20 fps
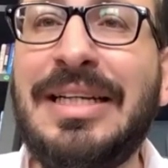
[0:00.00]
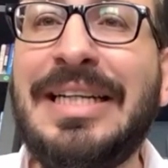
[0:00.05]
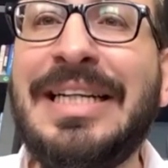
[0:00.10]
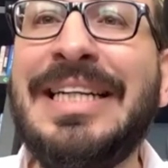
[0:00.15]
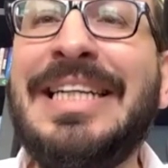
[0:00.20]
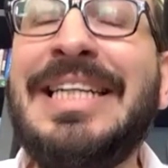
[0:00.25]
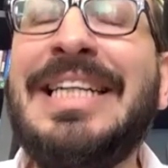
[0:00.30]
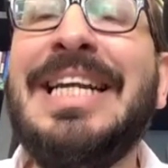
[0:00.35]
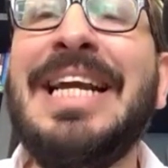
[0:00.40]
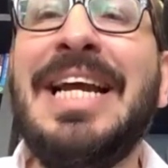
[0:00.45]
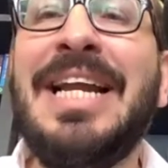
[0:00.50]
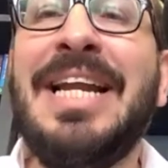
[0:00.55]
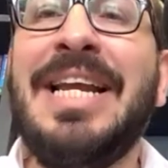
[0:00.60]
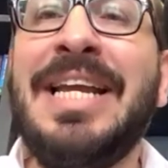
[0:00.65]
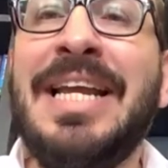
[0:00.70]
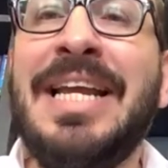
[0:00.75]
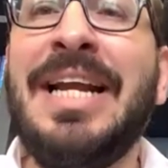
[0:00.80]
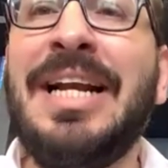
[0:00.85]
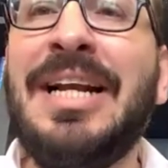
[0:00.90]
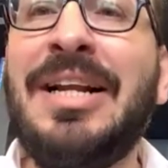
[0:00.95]

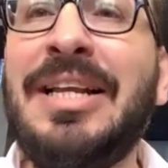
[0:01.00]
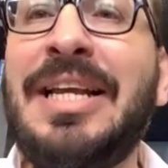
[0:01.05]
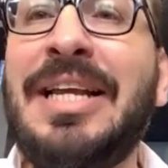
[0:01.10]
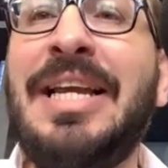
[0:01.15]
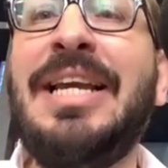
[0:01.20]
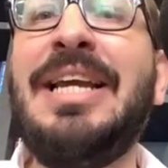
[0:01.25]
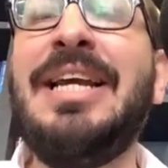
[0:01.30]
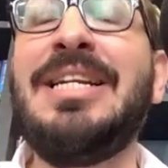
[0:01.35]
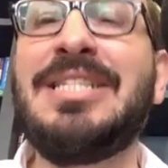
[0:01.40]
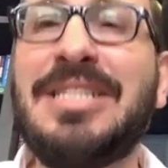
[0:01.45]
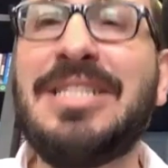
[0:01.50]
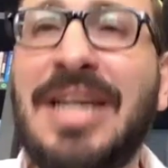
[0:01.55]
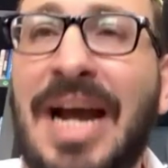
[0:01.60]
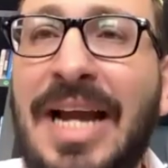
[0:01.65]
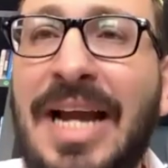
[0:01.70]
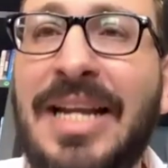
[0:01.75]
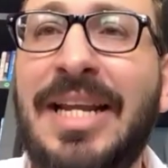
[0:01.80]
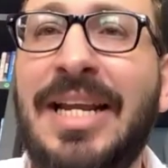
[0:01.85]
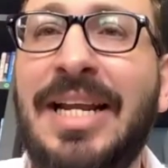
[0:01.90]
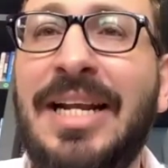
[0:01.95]
giddyingly
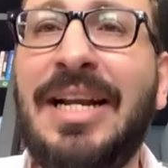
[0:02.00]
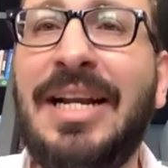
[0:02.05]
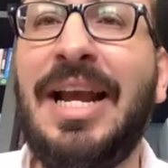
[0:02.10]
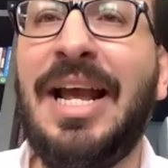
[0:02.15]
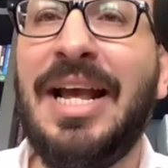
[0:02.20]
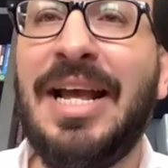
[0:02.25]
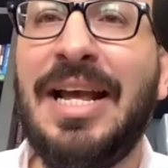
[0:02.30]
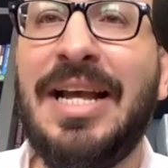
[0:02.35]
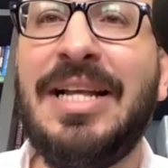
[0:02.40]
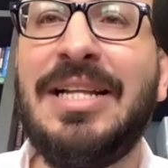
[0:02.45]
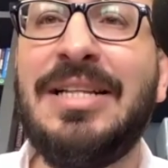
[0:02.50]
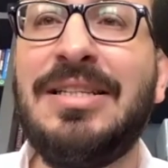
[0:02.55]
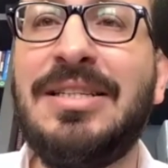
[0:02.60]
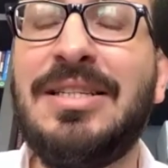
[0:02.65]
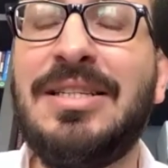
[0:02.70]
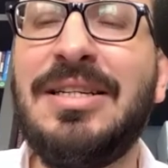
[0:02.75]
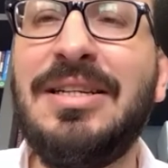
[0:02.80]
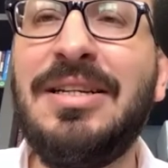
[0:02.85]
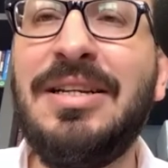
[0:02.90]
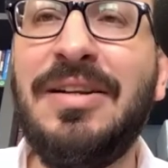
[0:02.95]
exciting
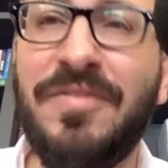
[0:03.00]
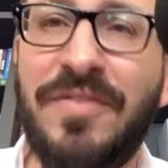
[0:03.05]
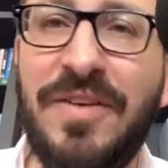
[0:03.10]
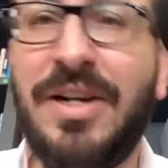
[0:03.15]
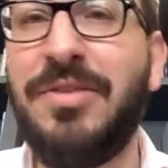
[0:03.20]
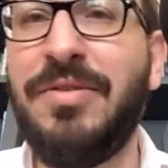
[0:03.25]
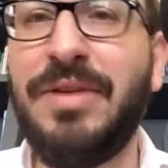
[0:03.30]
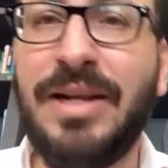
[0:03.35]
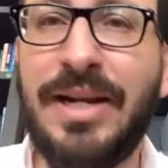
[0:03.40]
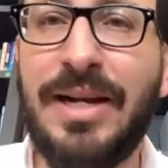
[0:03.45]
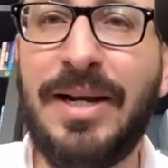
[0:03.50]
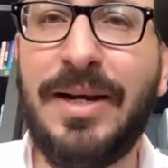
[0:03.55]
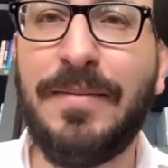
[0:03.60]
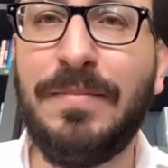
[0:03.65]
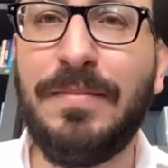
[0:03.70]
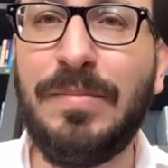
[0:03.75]
and invigorating.